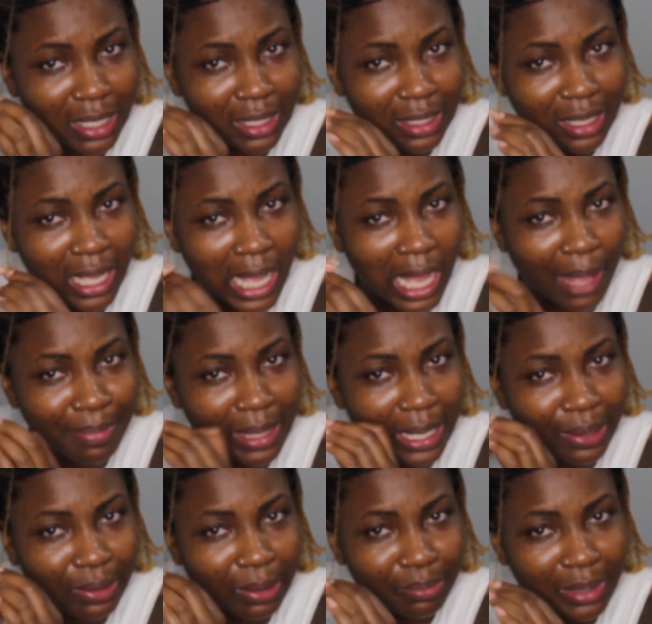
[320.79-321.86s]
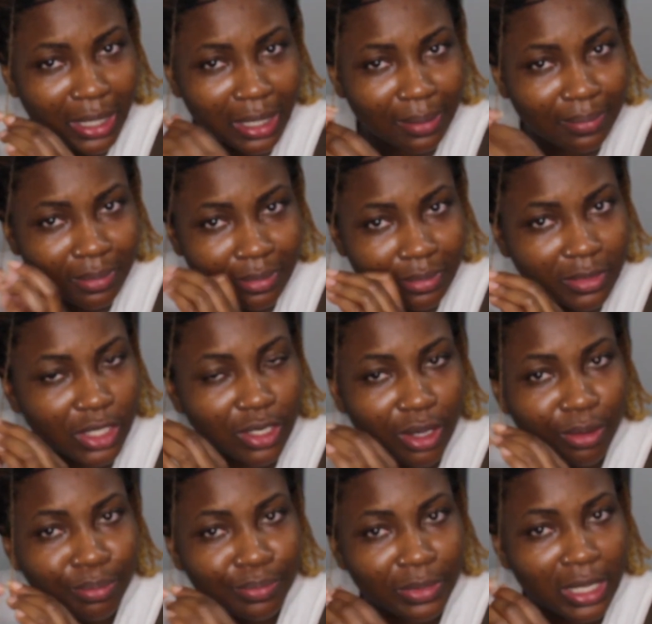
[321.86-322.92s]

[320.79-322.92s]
Like, I'm not going to be, you know,